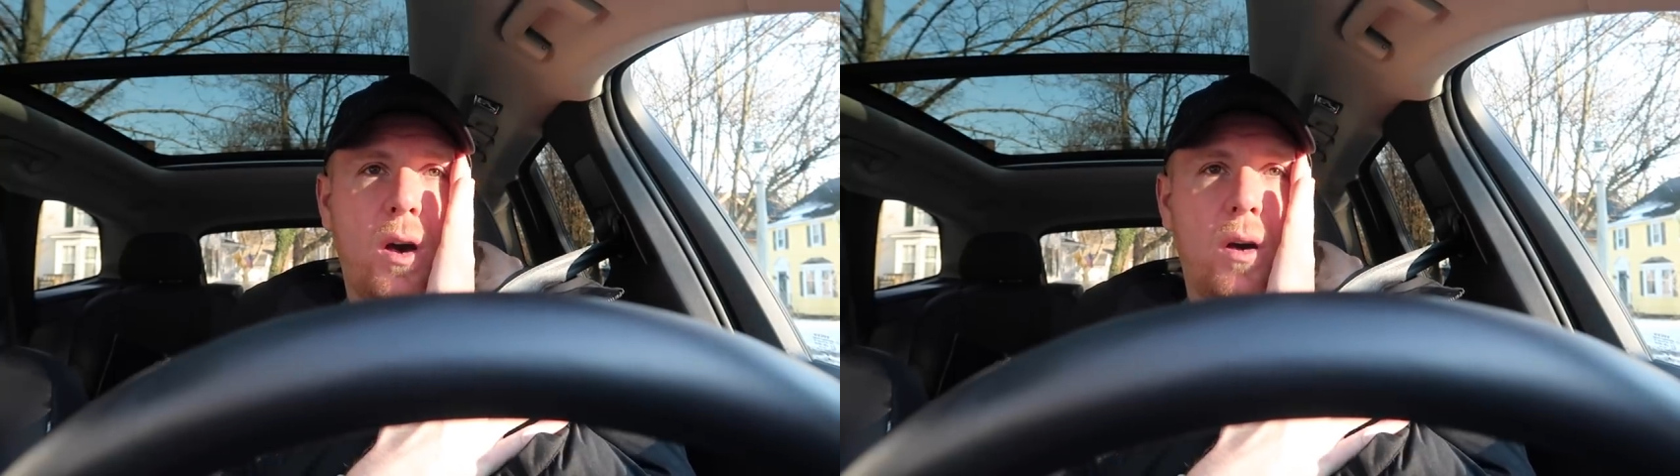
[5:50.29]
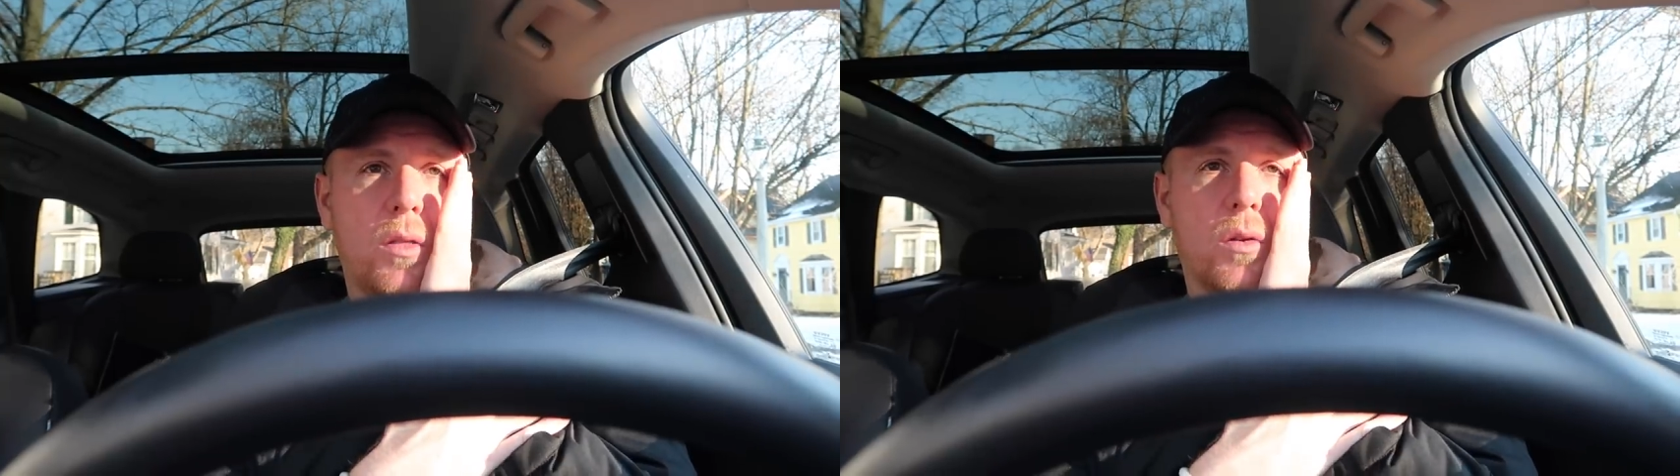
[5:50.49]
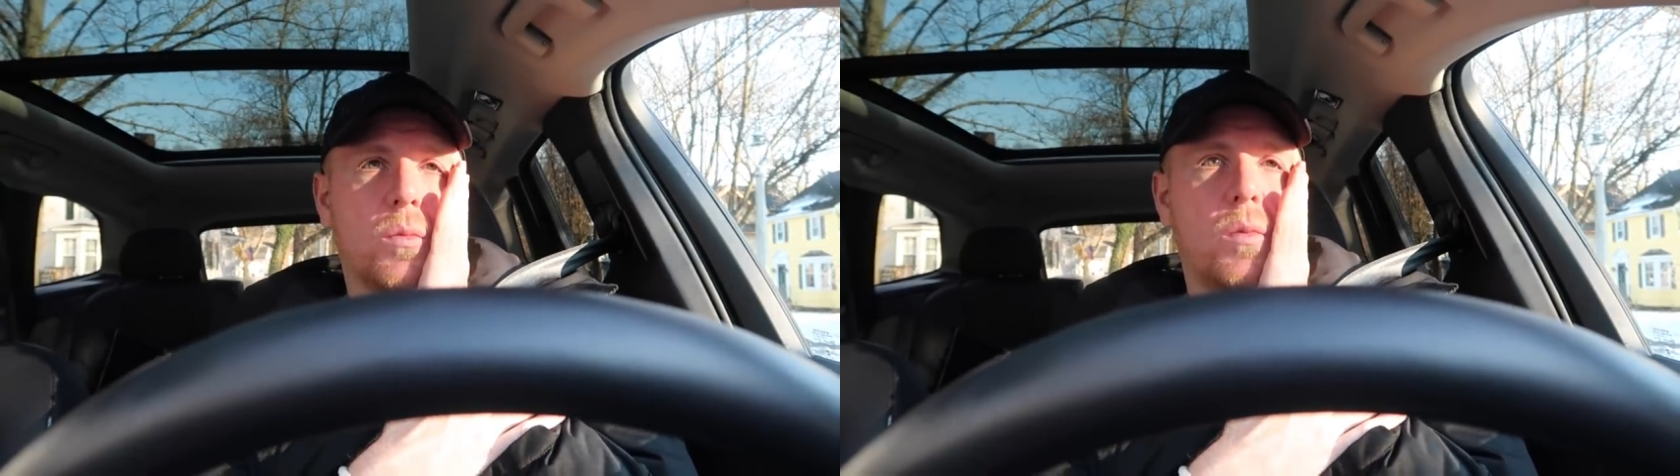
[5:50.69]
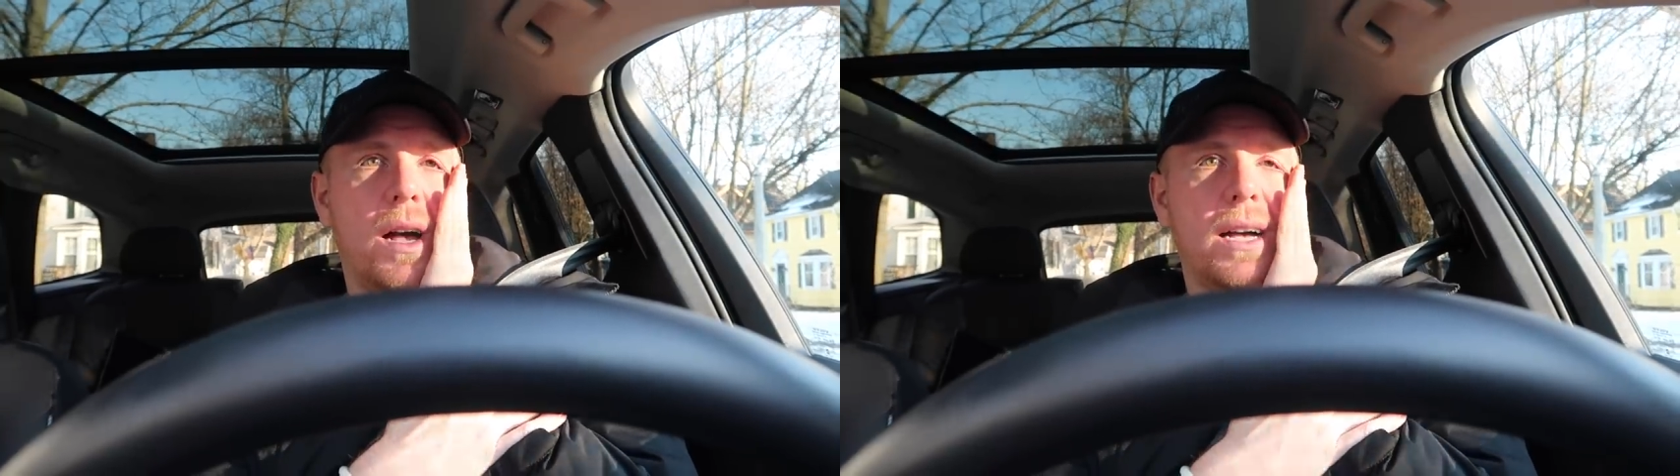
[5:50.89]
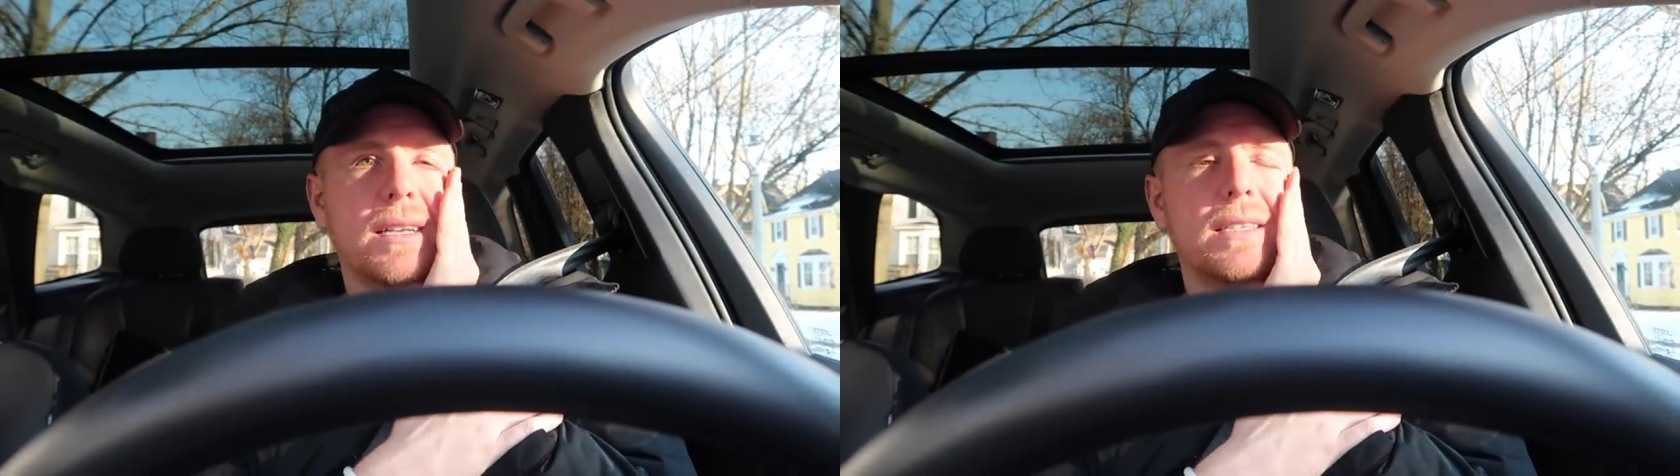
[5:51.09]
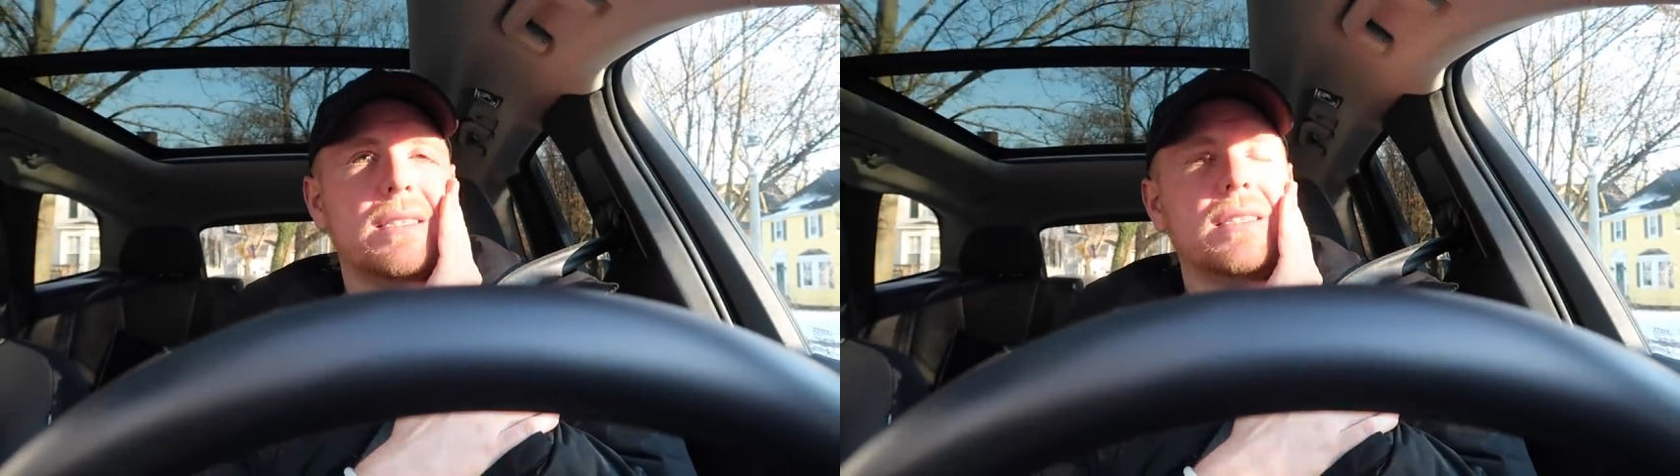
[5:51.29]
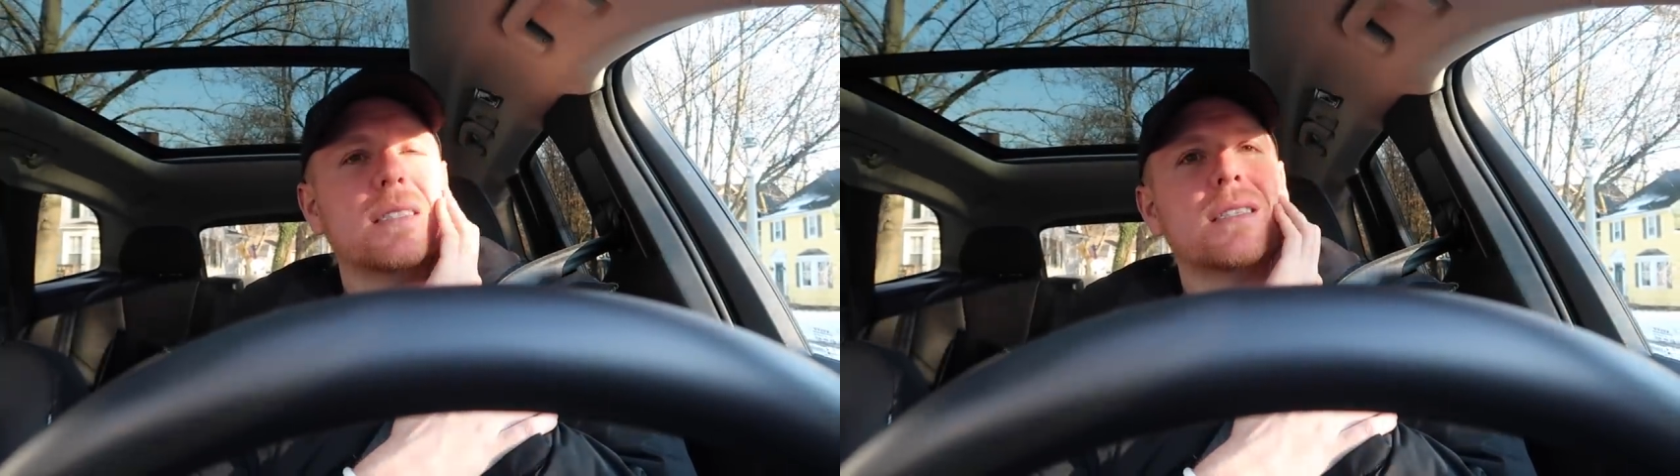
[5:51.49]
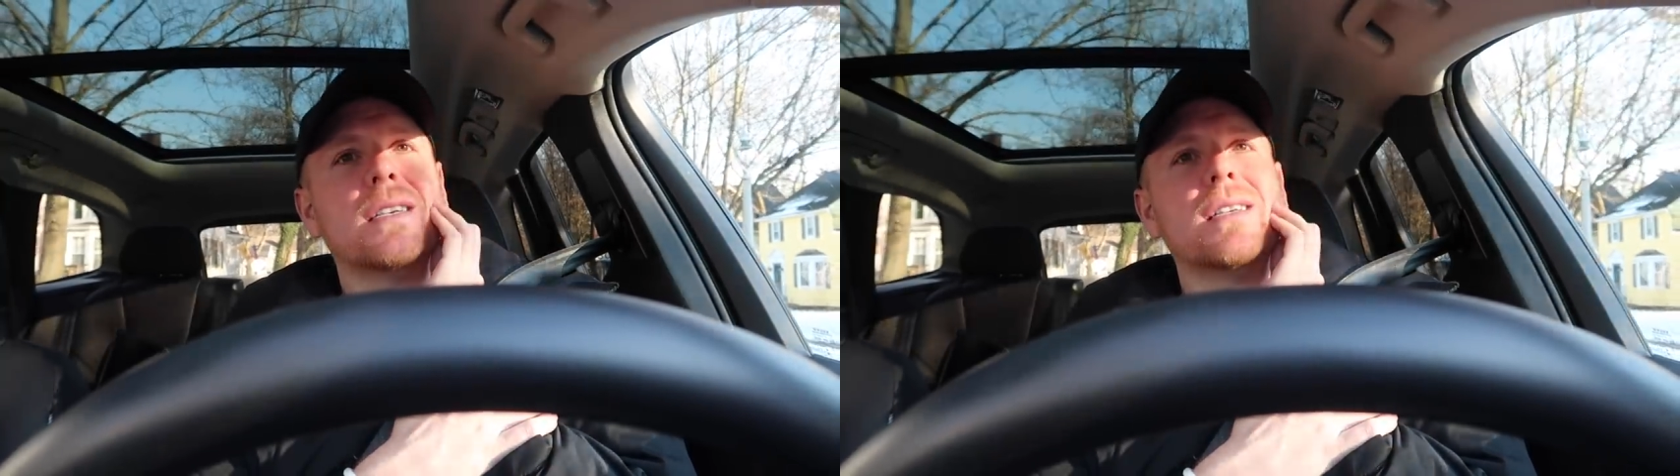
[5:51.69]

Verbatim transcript: all the rugs.